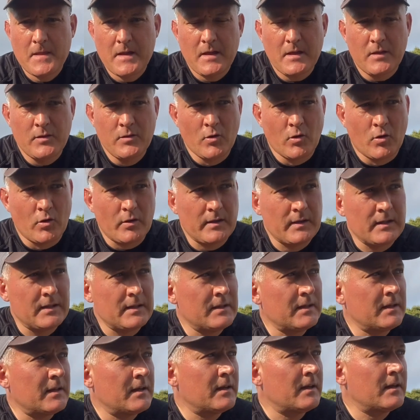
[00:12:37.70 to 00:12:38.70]
not
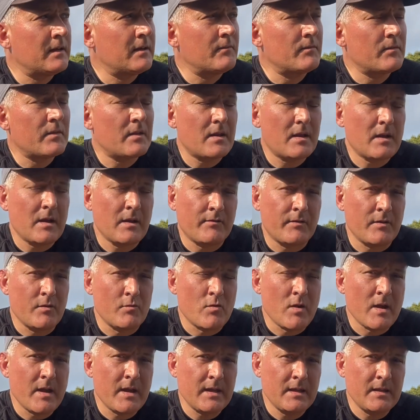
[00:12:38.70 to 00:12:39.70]
in heavy
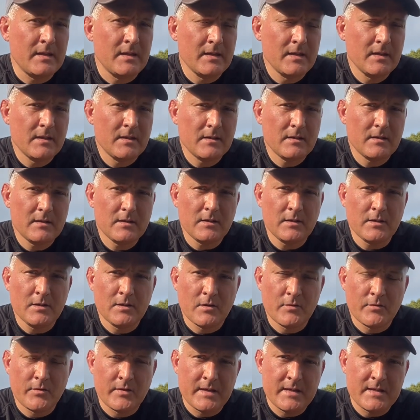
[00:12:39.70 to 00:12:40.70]
rain, you
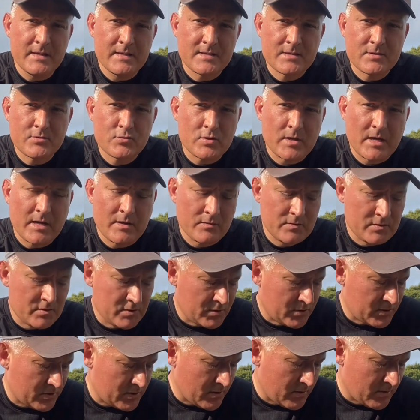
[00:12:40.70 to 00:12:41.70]
know, these
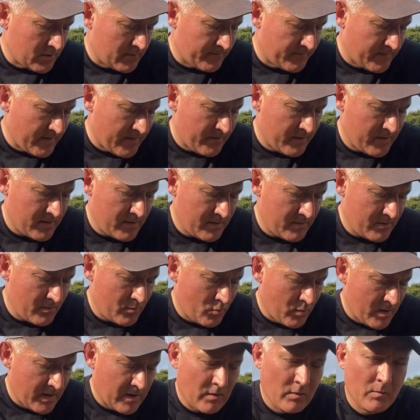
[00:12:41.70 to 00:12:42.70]
trousers are very
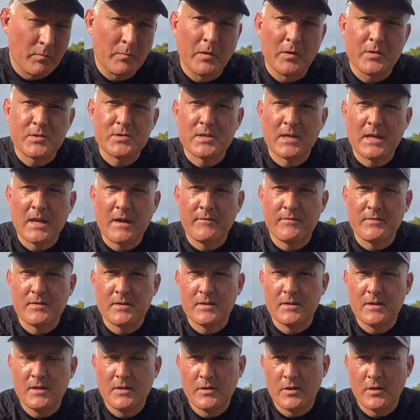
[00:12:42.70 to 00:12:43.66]
well put together.